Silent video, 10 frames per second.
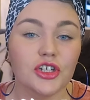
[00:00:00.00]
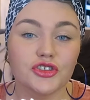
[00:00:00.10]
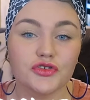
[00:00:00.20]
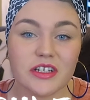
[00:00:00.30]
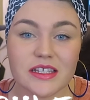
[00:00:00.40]

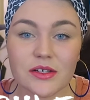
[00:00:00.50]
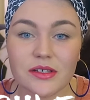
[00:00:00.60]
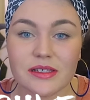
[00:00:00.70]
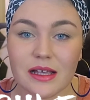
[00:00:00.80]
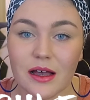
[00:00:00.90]

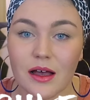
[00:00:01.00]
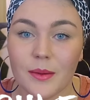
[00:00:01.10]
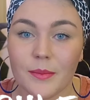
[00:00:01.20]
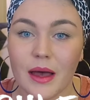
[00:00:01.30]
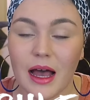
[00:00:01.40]
drizzle
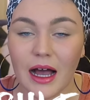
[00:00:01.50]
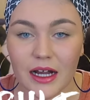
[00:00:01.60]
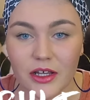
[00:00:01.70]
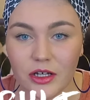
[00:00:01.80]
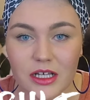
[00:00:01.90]
some
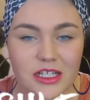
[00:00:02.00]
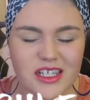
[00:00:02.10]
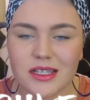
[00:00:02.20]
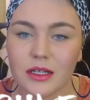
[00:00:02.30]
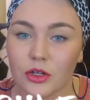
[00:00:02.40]
honey on it,
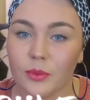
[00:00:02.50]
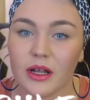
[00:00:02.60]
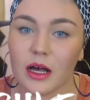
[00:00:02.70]
just a little bit